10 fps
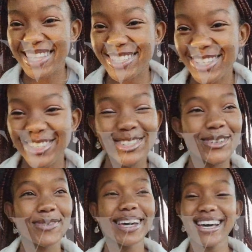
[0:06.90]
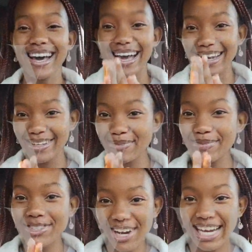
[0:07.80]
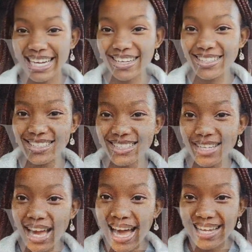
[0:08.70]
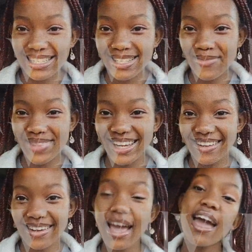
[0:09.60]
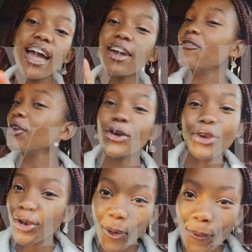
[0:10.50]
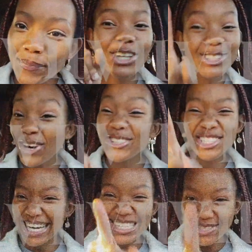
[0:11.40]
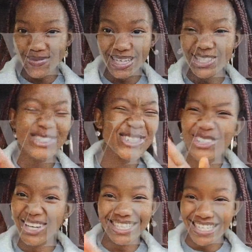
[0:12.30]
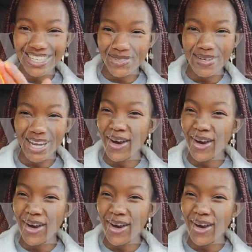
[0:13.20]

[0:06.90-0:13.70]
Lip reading: this on YouTube. I'm trying to hide something. If you know, you know. Don't judge me. Do not judge me,